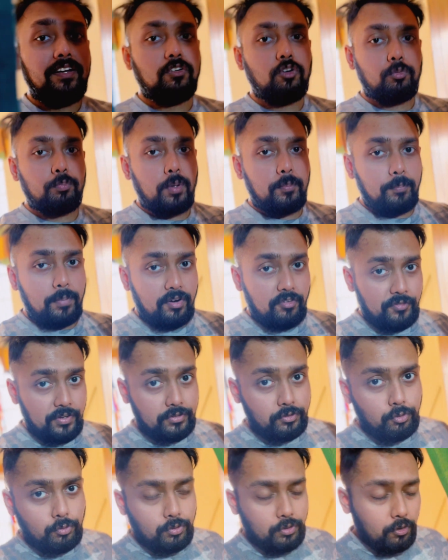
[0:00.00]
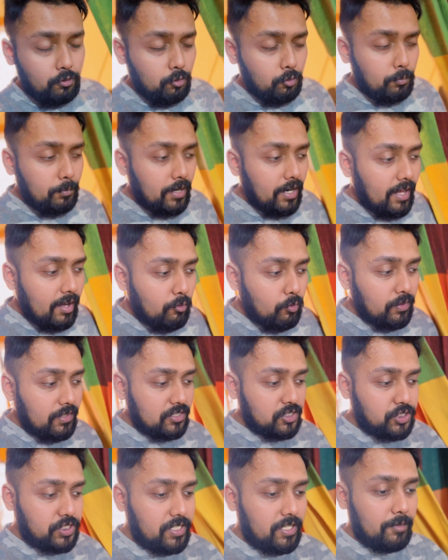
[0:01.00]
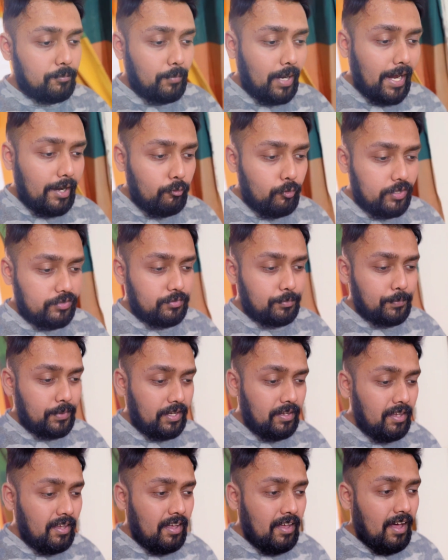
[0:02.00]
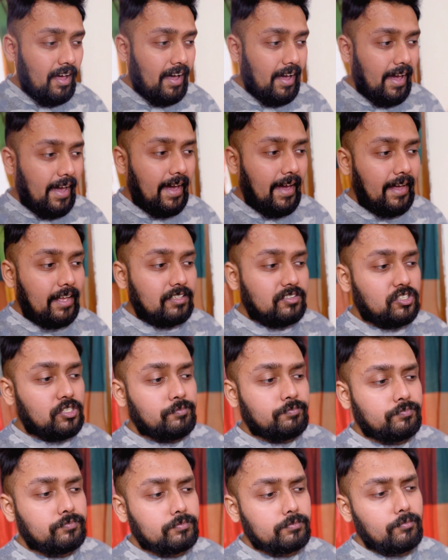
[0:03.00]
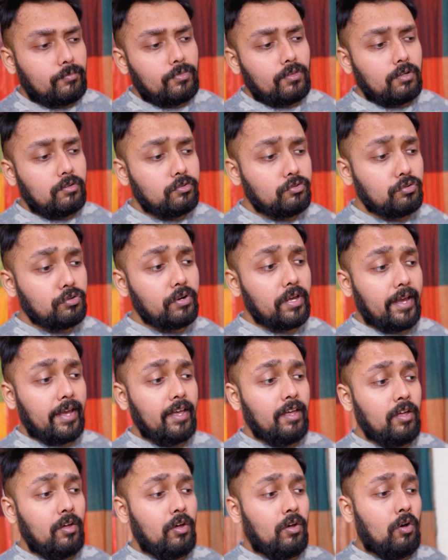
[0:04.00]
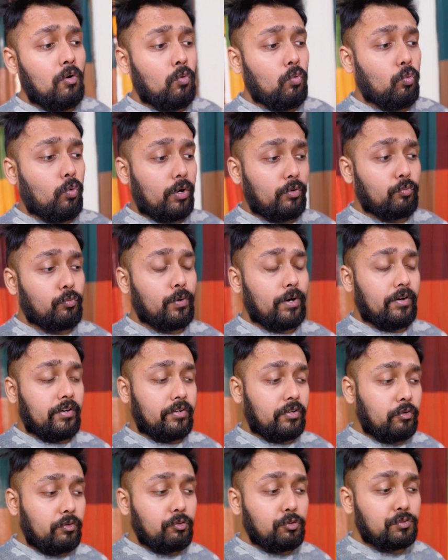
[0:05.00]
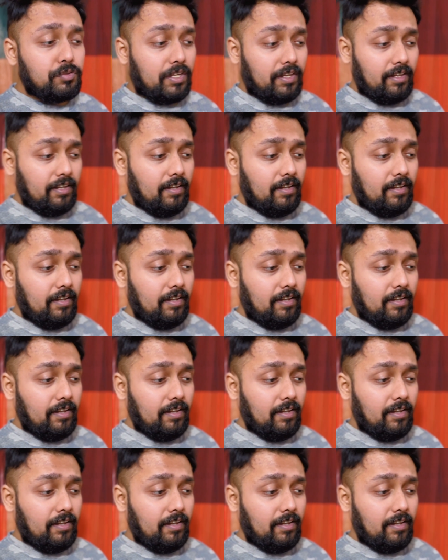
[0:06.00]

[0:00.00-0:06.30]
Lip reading: not be perfect to you, but I wanna share my recipe. And today, what we're using